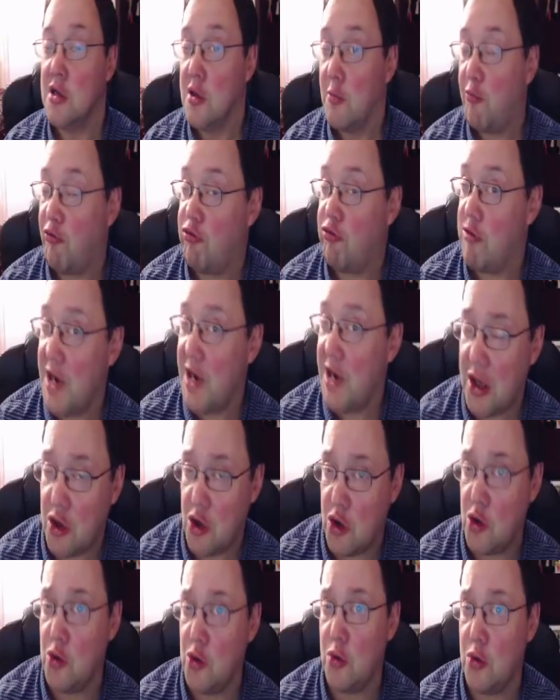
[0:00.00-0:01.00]
Pretty
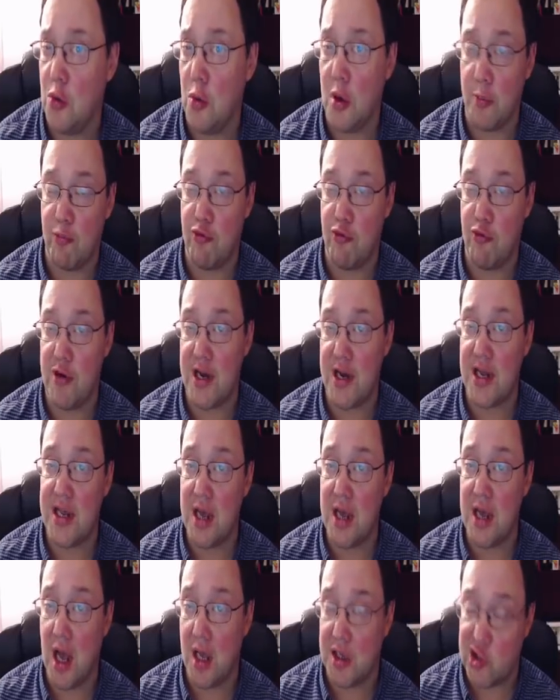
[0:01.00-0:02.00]
cool,
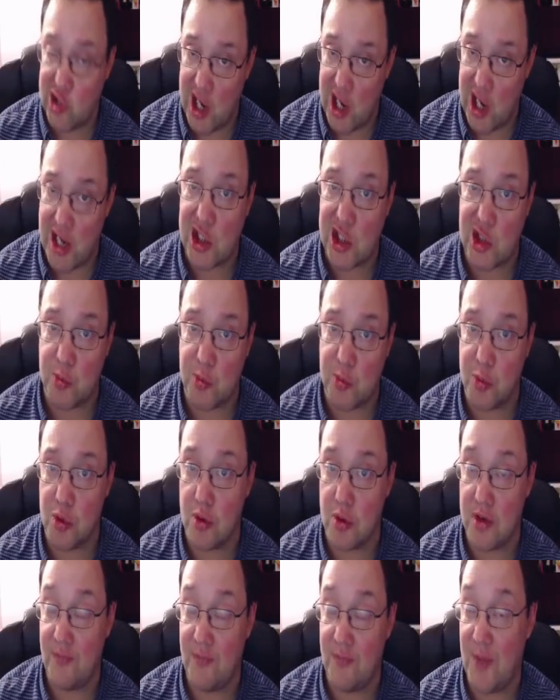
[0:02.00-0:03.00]
pretty
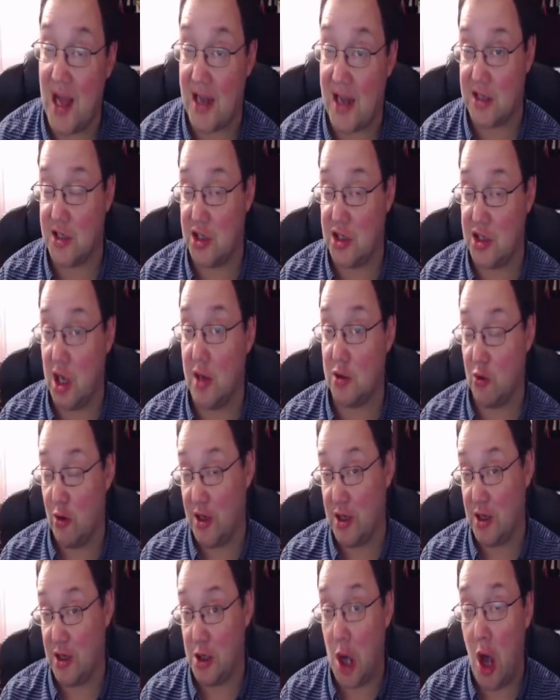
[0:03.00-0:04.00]
changeable, in fact at times
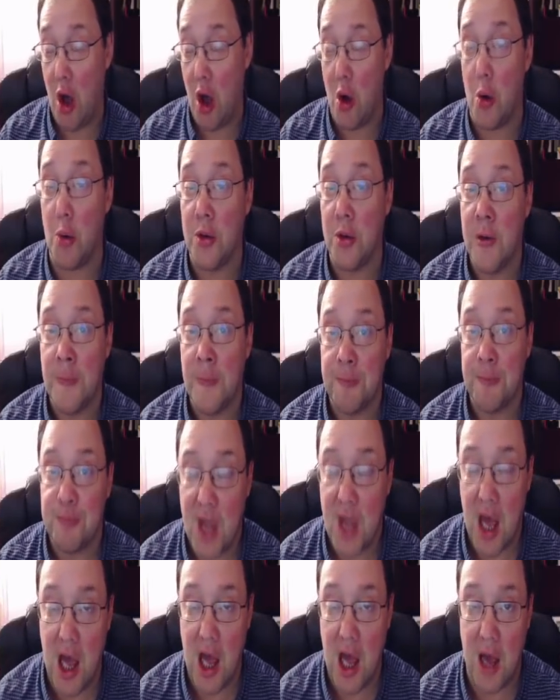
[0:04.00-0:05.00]
quite cold
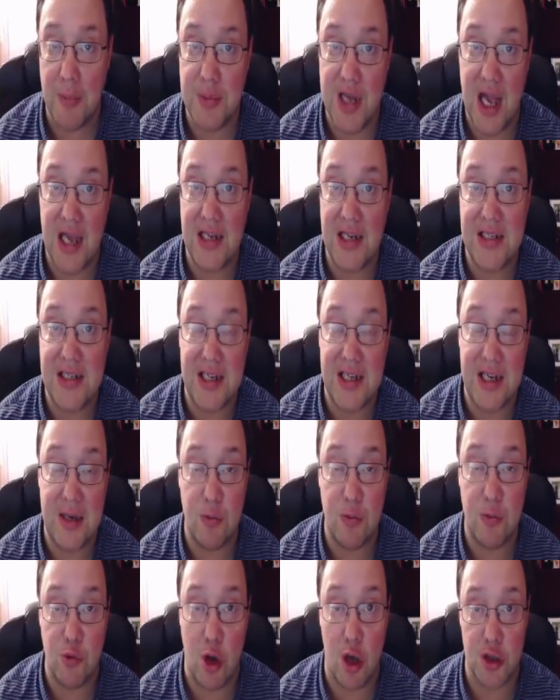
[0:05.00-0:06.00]
update
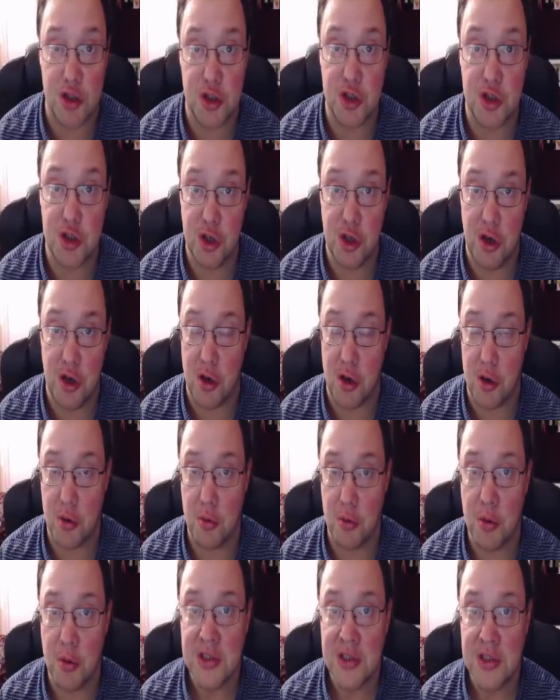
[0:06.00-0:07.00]
it was
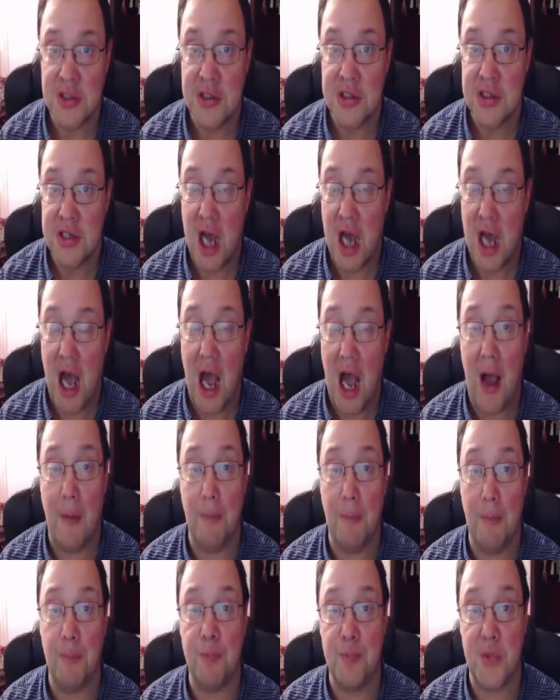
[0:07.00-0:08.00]
too.
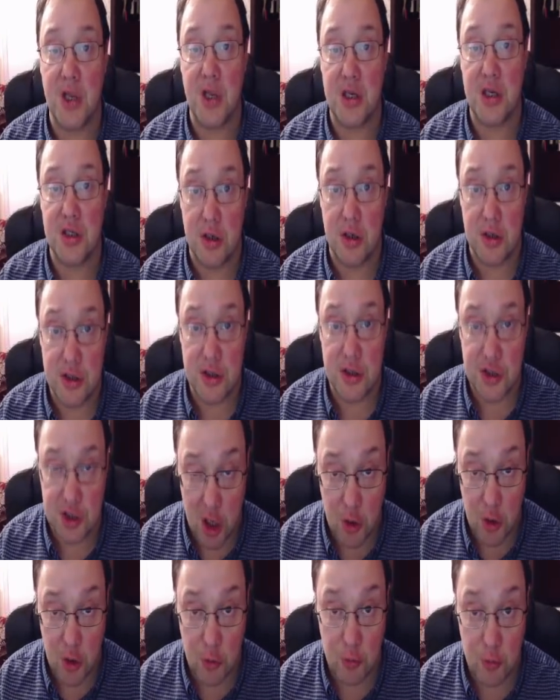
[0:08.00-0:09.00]
Um,
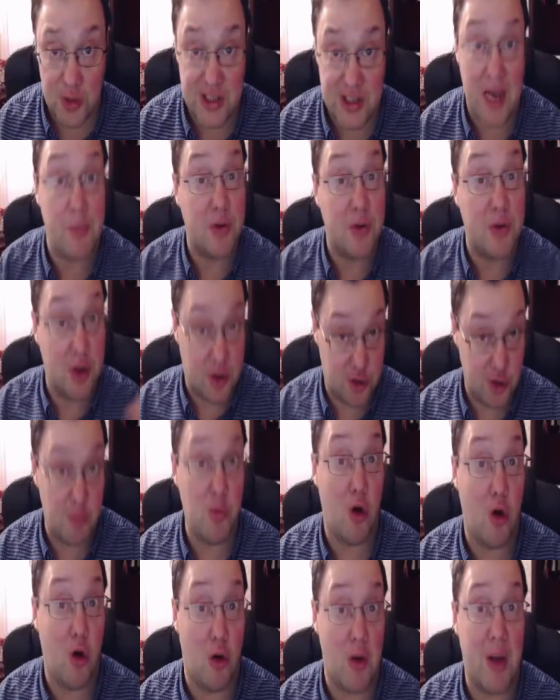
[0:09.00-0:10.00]
so we said we've got to
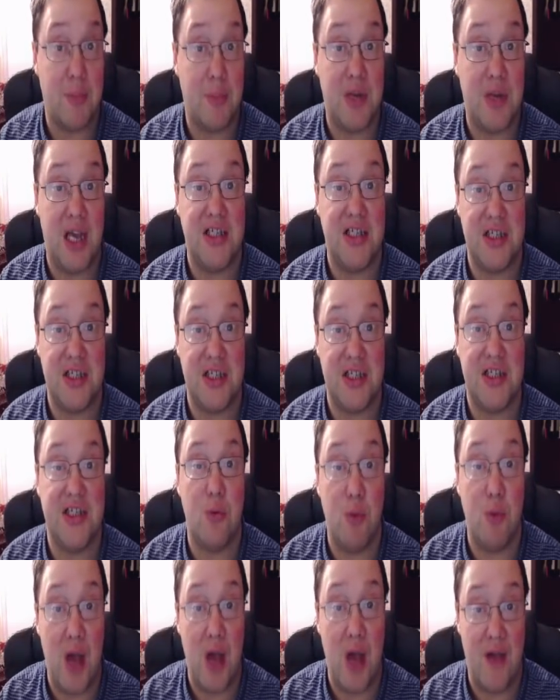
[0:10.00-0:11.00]
do more updates to
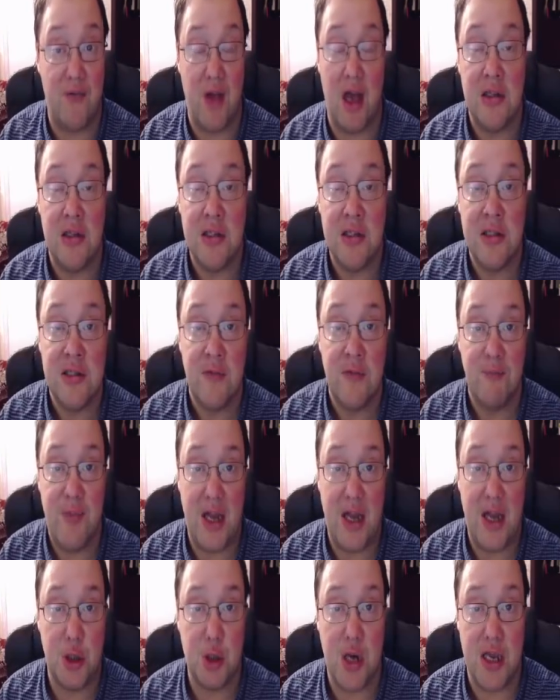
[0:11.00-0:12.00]
see whether
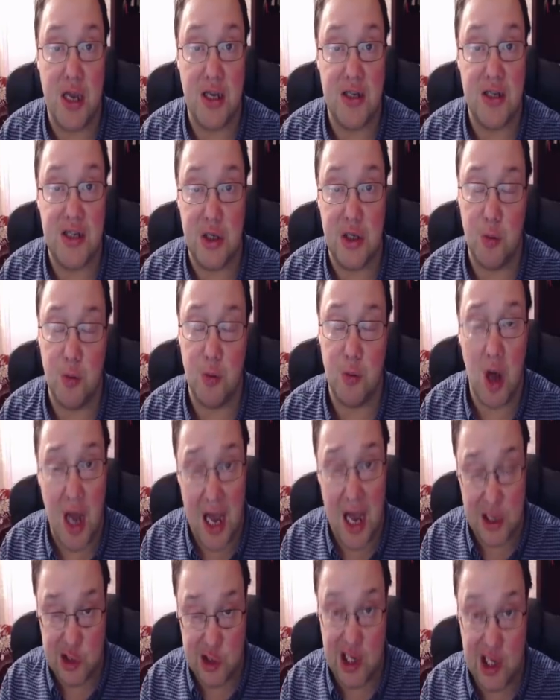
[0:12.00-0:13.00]
that trend continued.
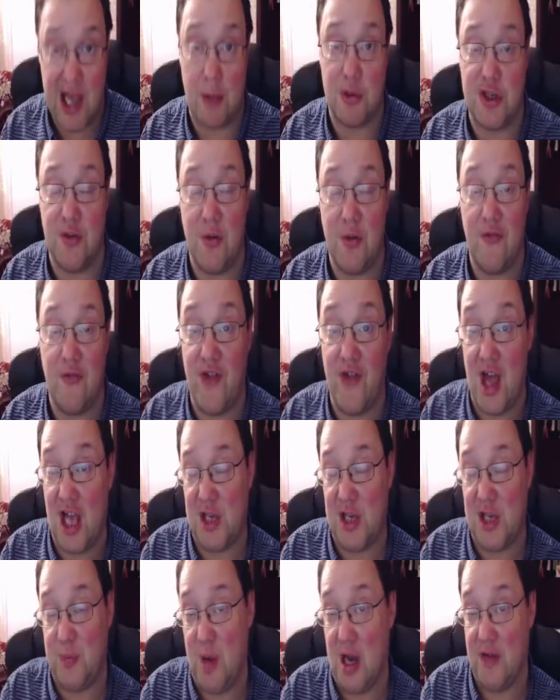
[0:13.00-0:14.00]
What actually happened was that the
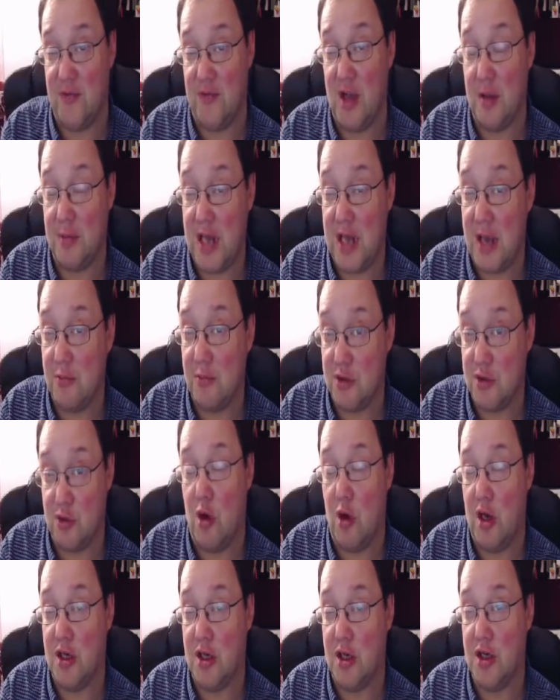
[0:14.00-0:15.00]
first part of the update was
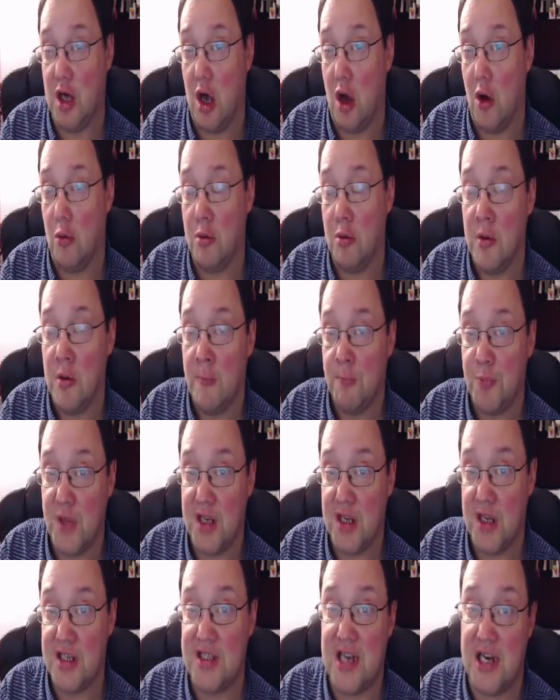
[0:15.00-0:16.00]
quite cold
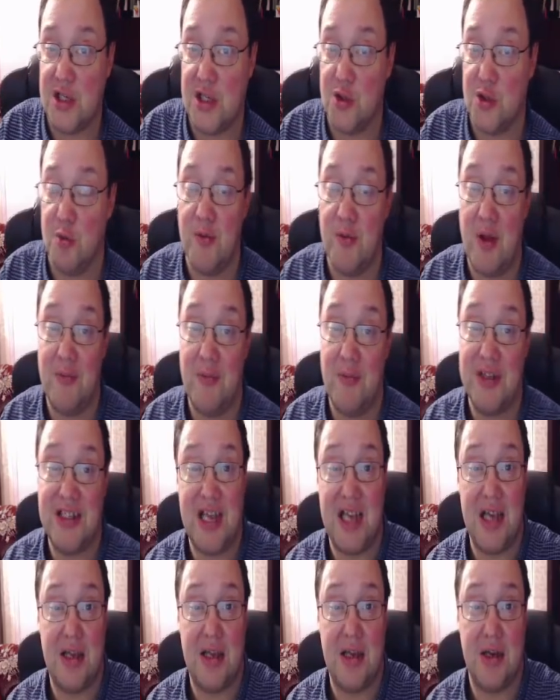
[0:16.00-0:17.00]
and settled, but then the
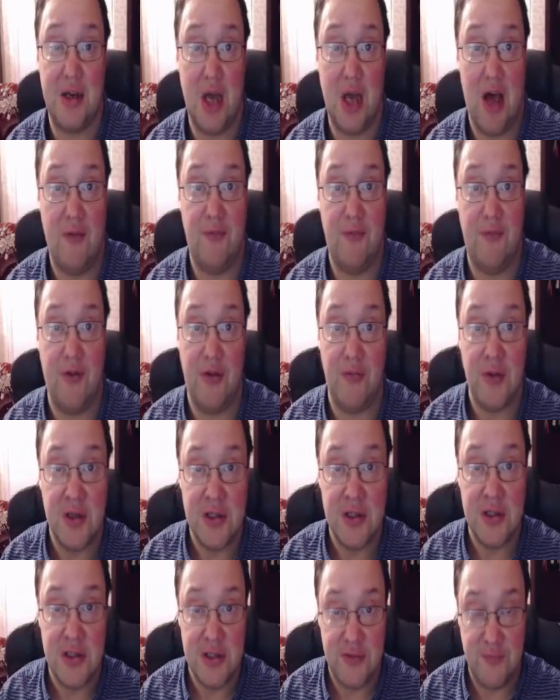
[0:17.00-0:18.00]
second half of
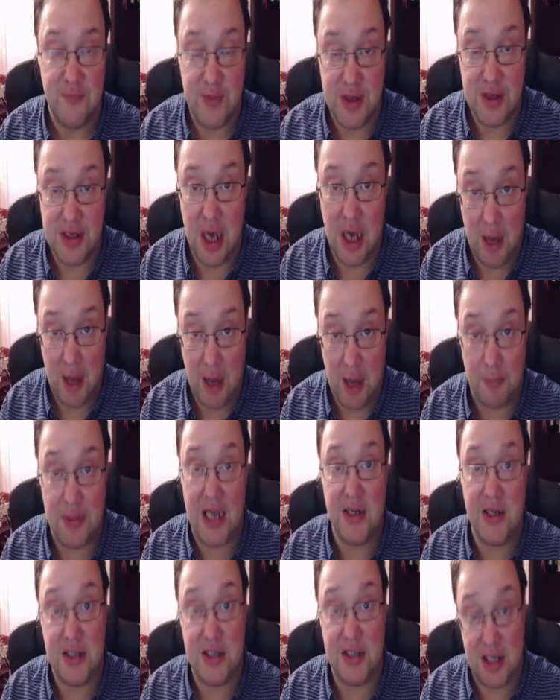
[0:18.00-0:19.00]
the
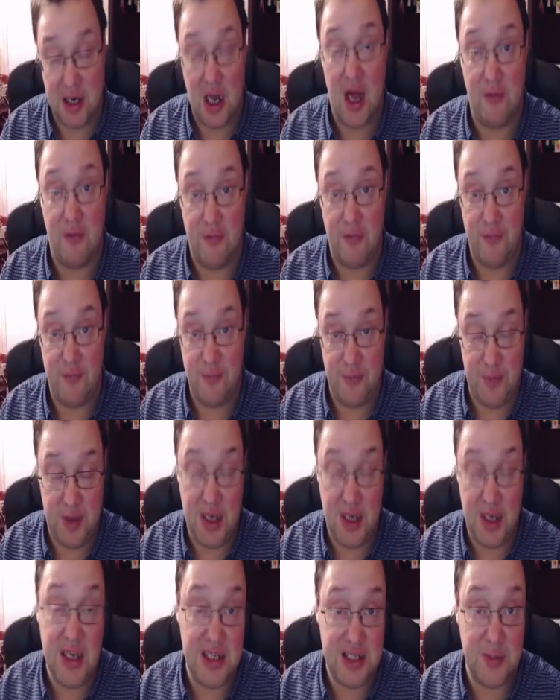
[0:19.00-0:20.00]
update, second half of the
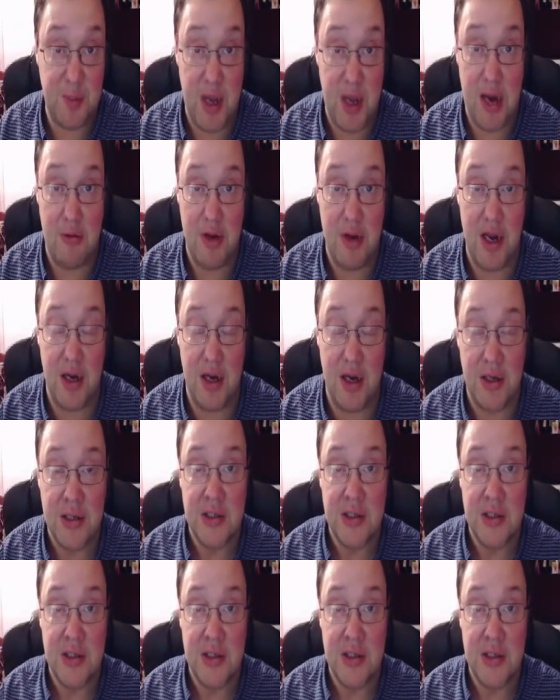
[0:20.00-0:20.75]
Easter period,